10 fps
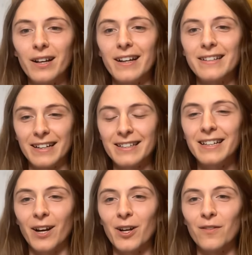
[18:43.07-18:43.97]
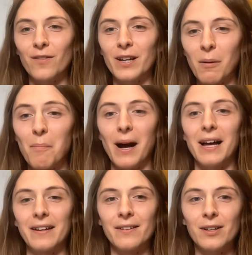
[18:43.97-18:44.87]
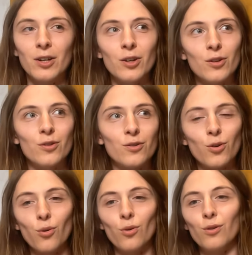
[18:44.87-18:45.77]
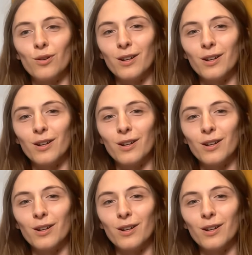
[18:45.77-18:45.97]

It's actually kind of like a bad tool